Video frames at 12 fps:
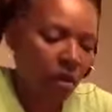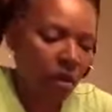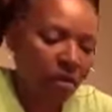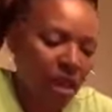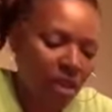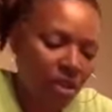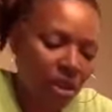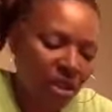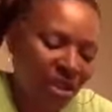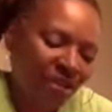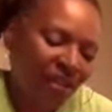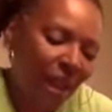Make sure
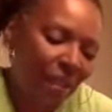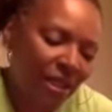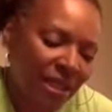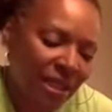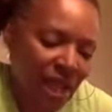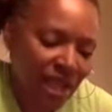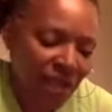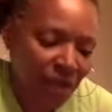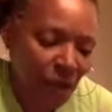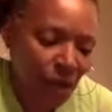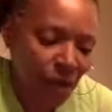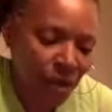that the fabric stays
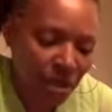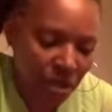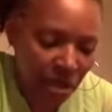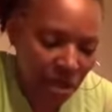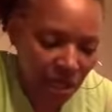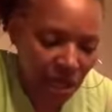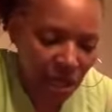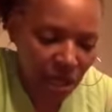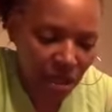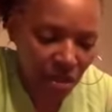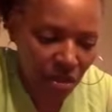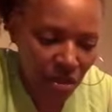folded. You're just cutting
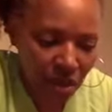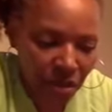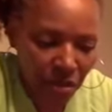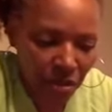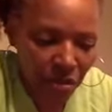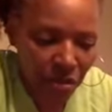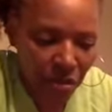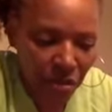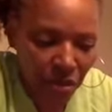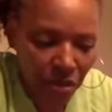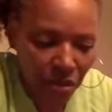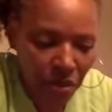straight
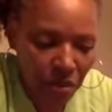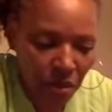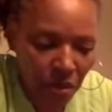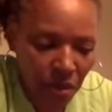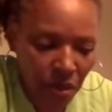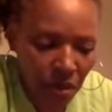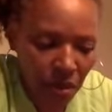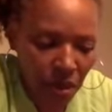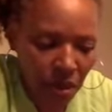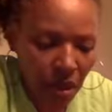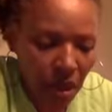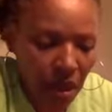through
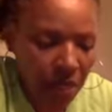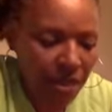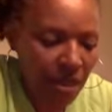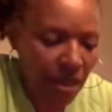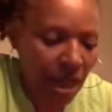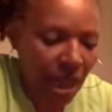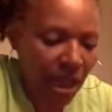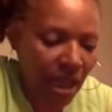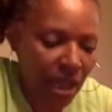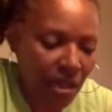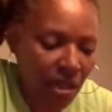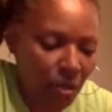up to the
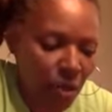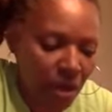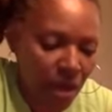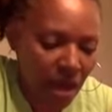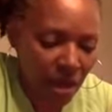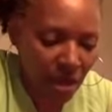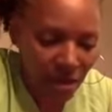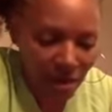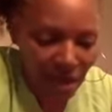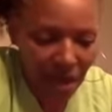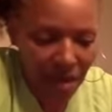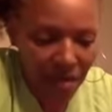edge where that
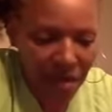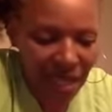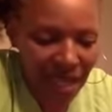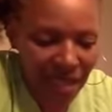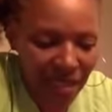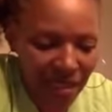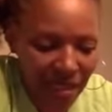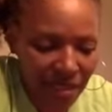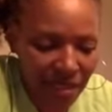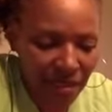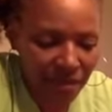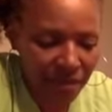hemline is